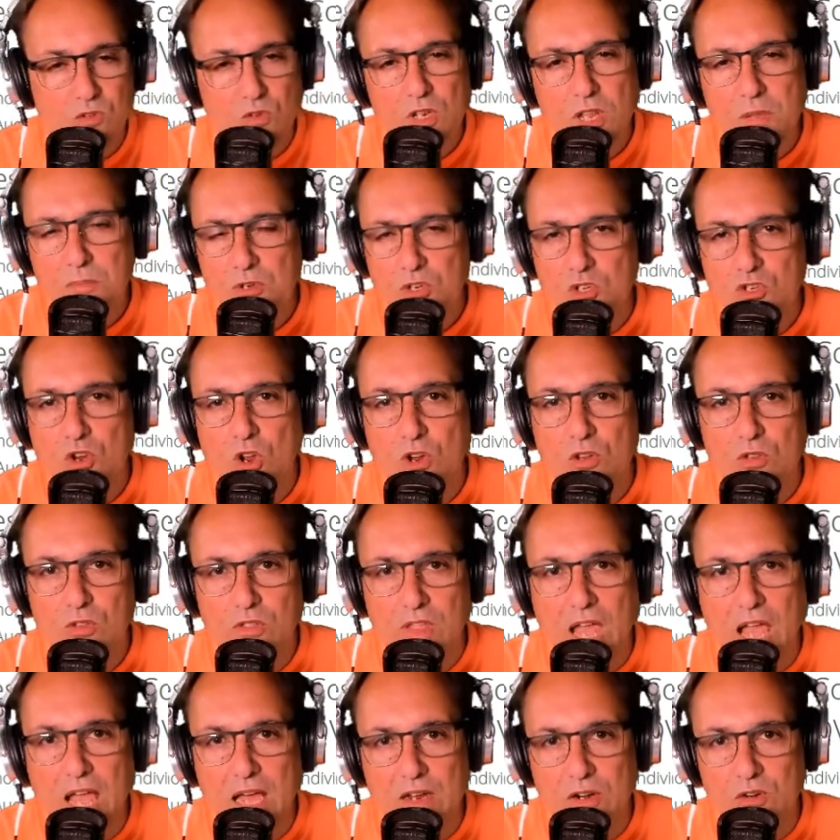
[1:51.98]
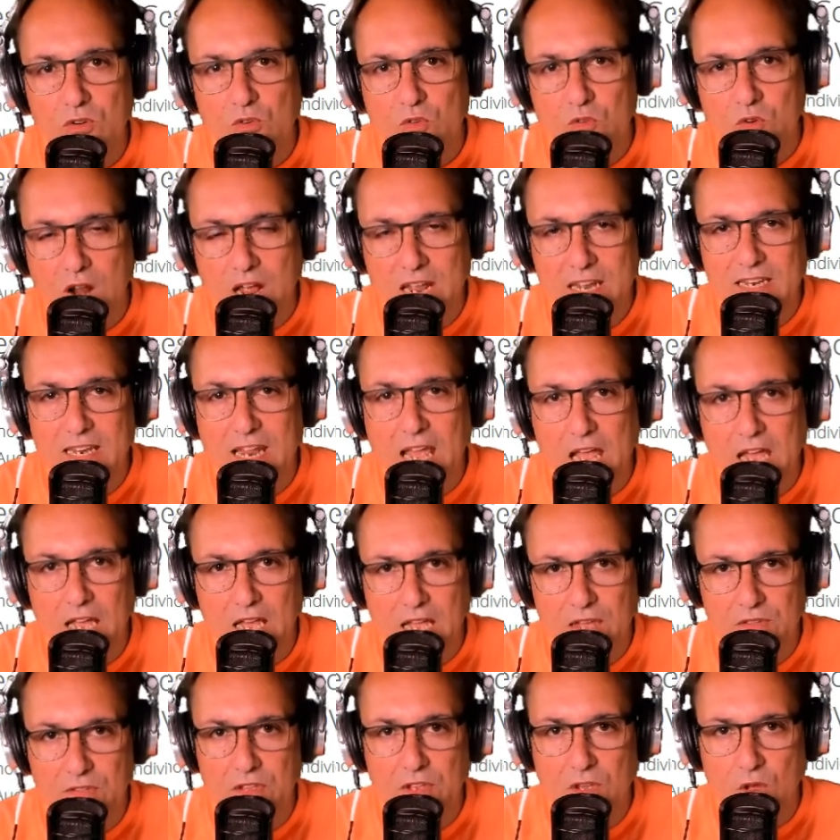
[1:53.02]
So let me show you that right now
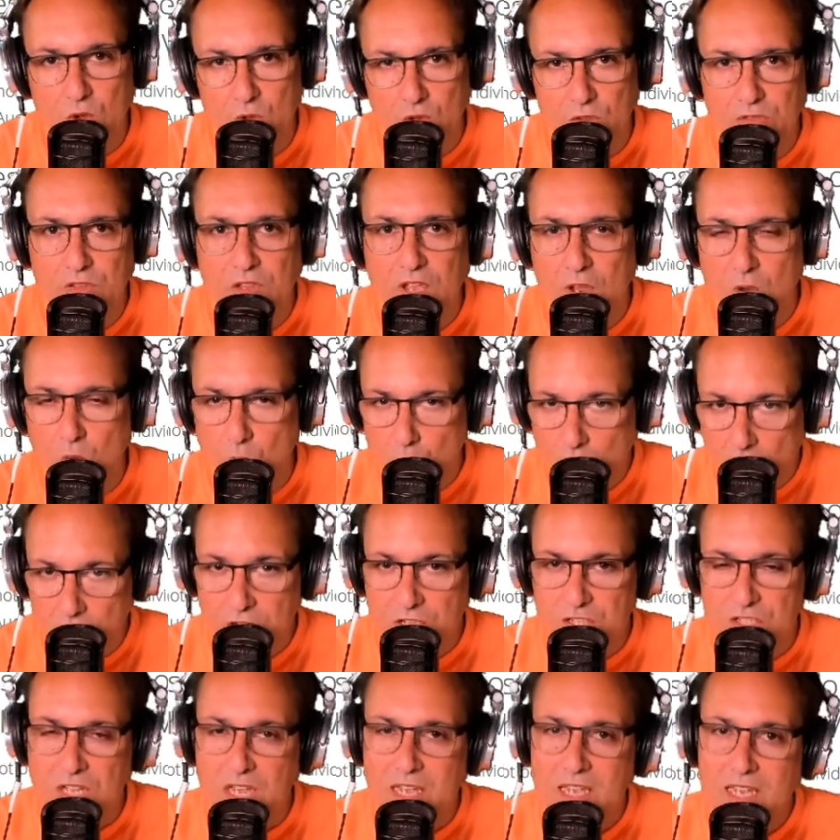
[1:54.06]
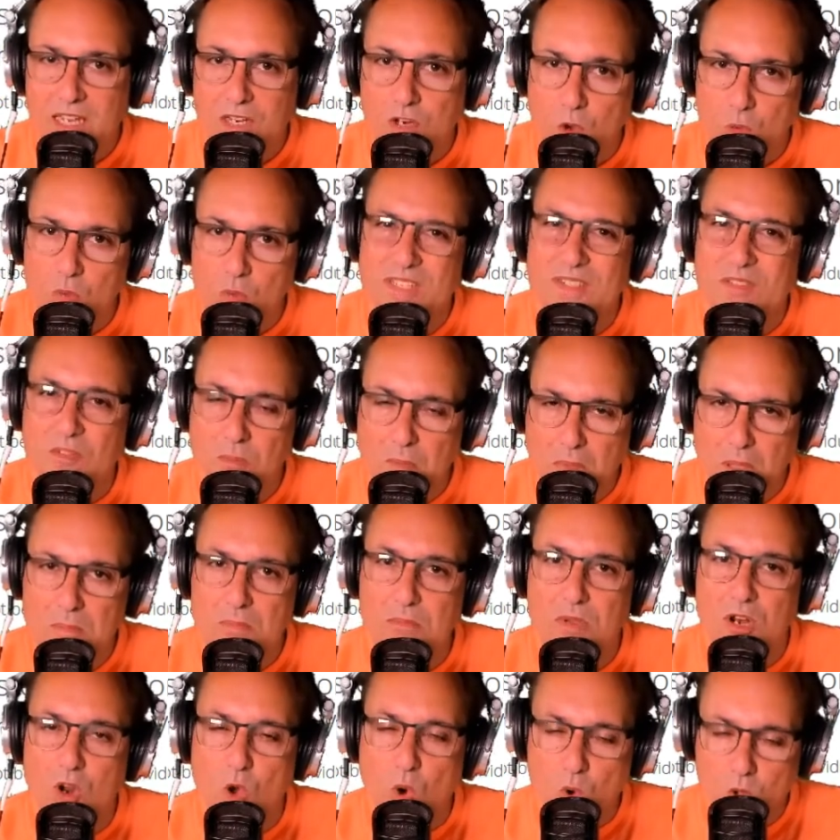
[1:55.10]
how the whole thing works. And always
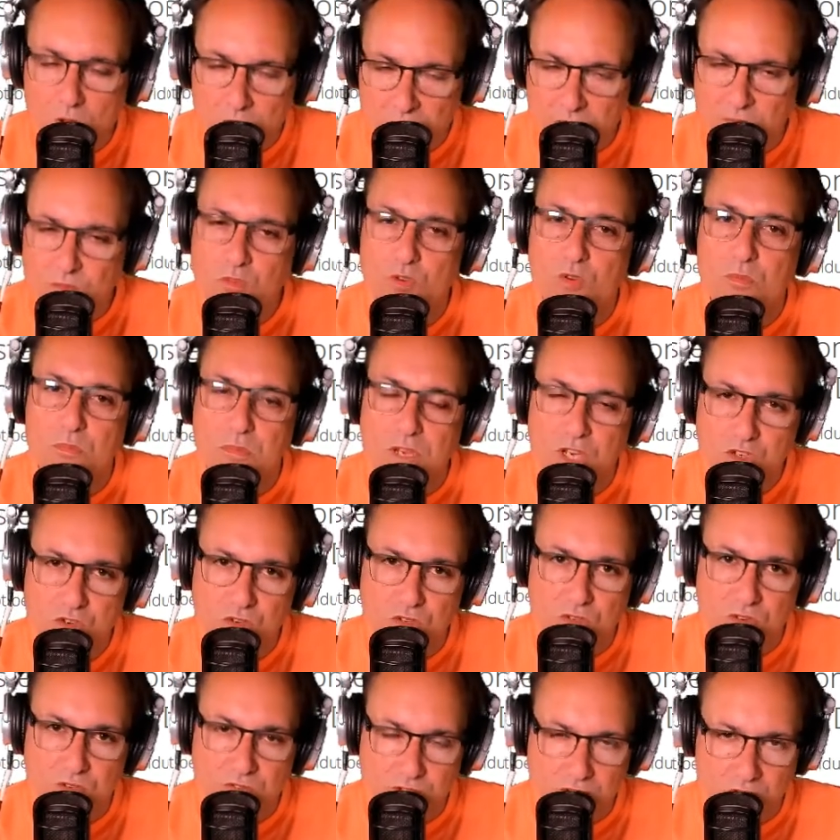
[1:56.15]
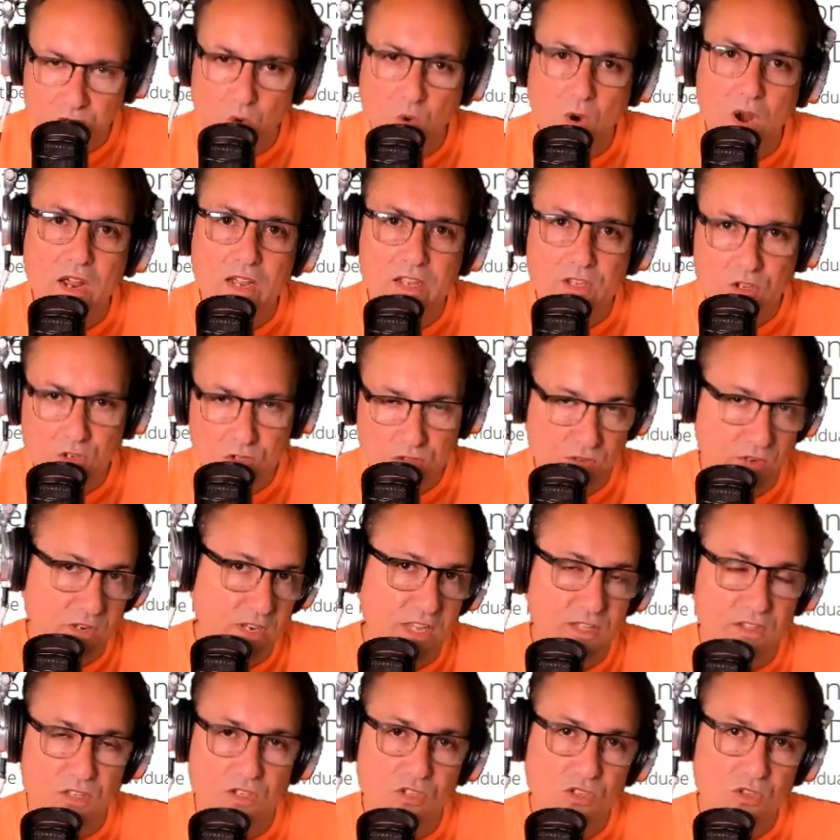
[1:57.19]
remember, all the information that require you to
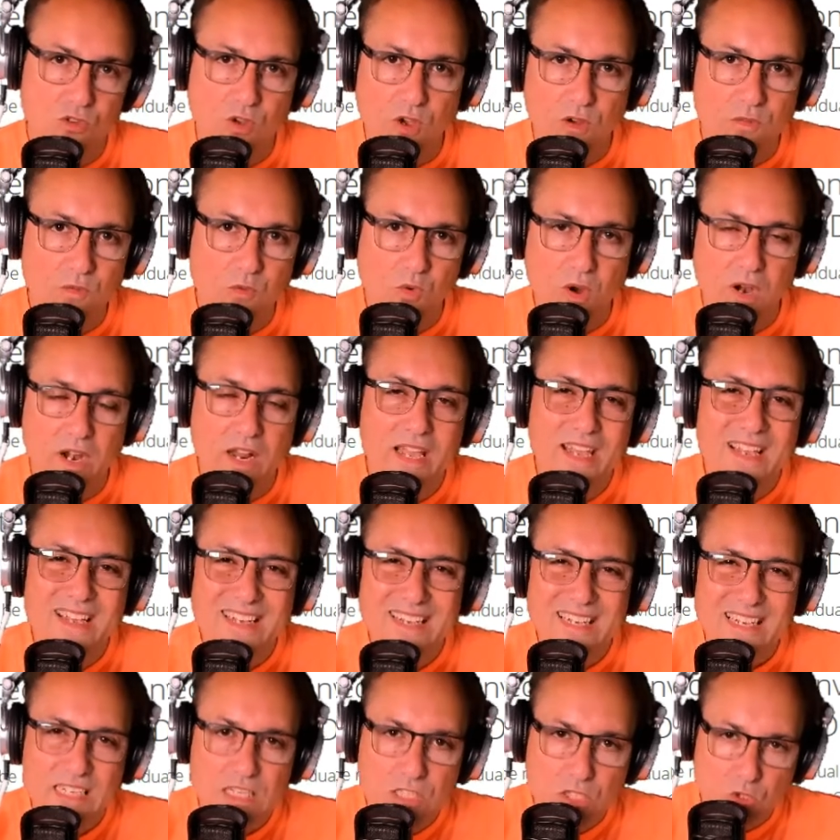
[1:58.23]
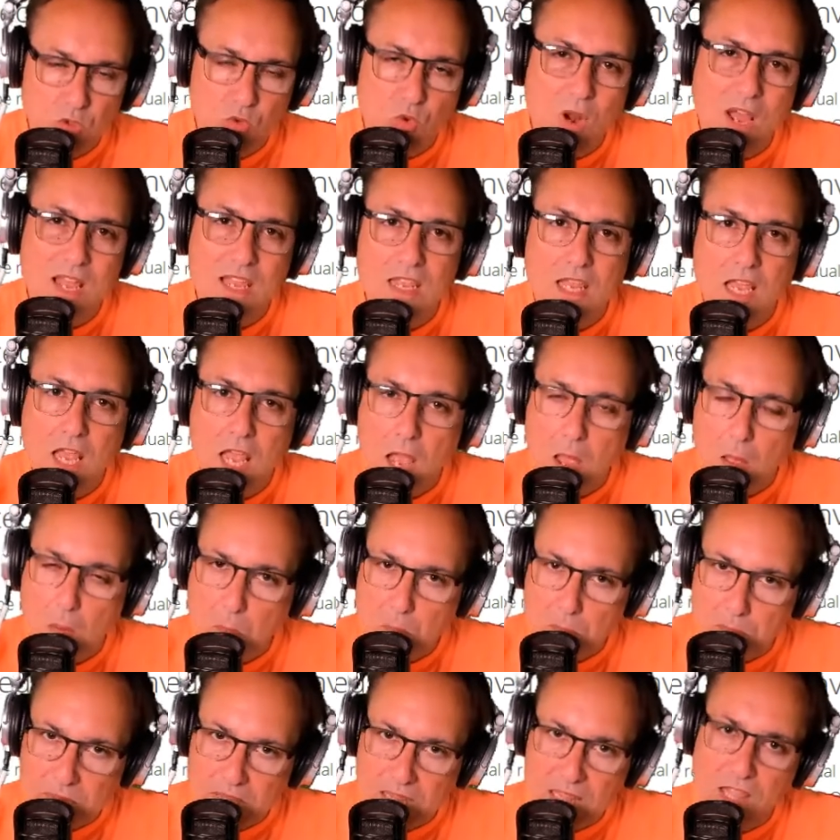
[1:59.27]
get this software is right
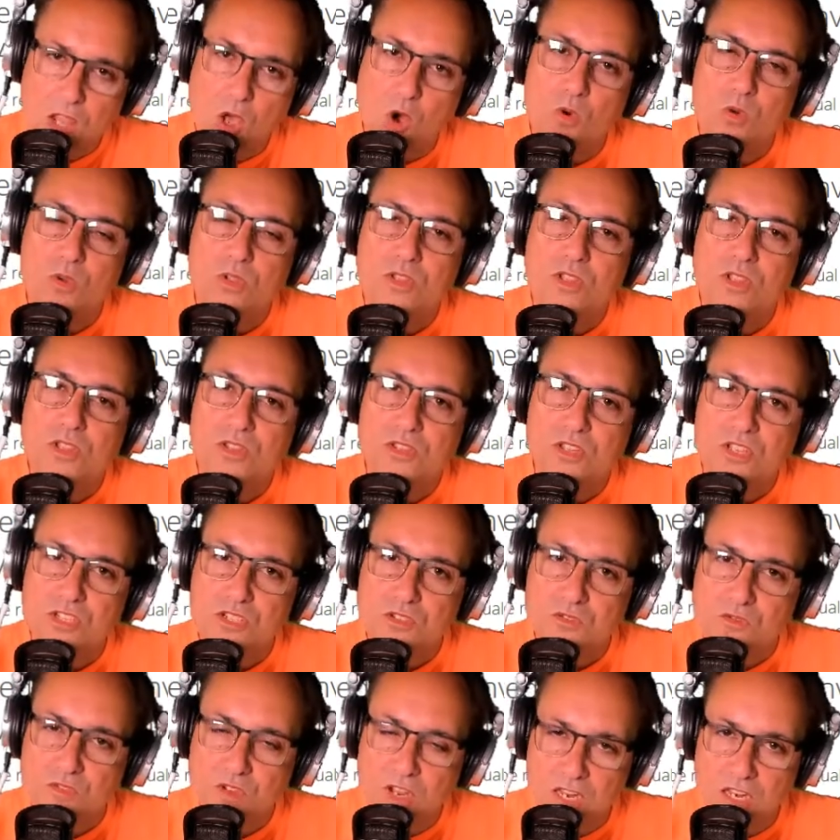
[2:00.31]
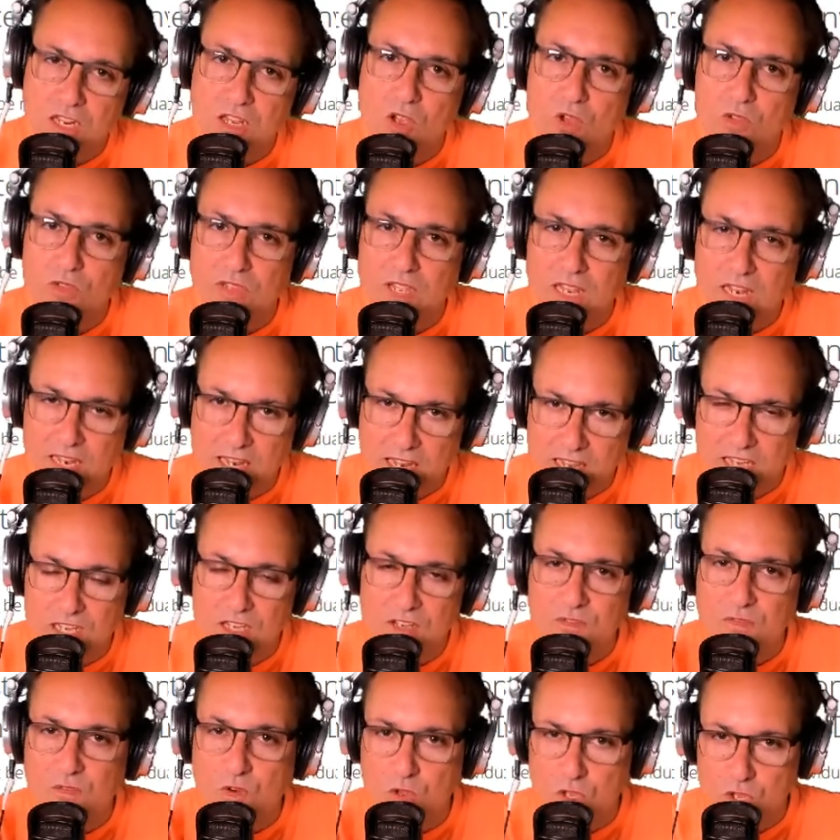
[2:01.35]
below this video, the
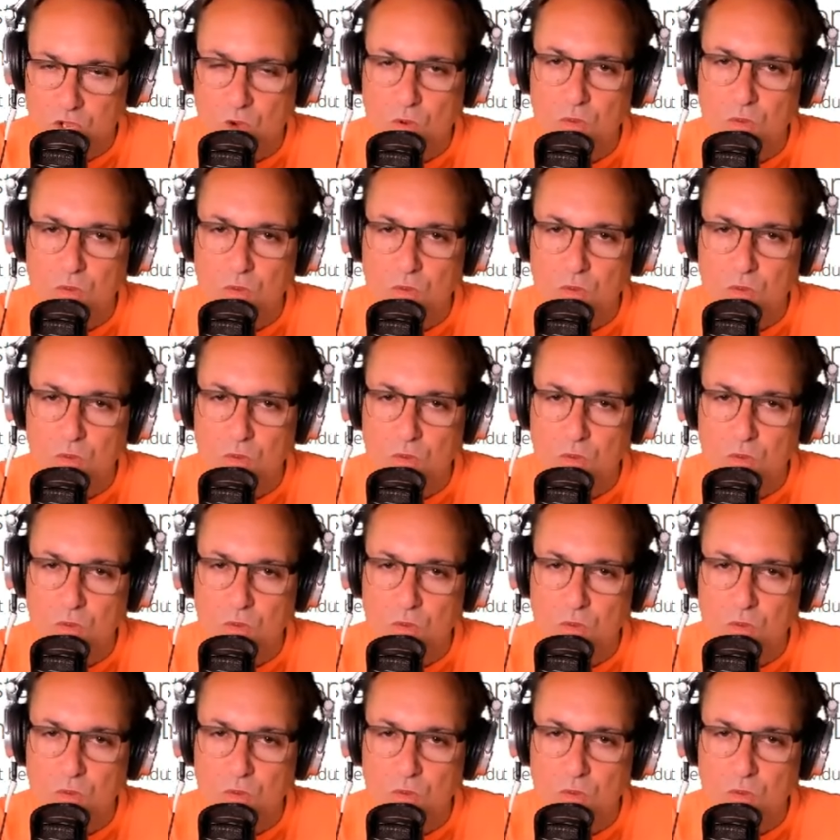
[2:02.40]
link for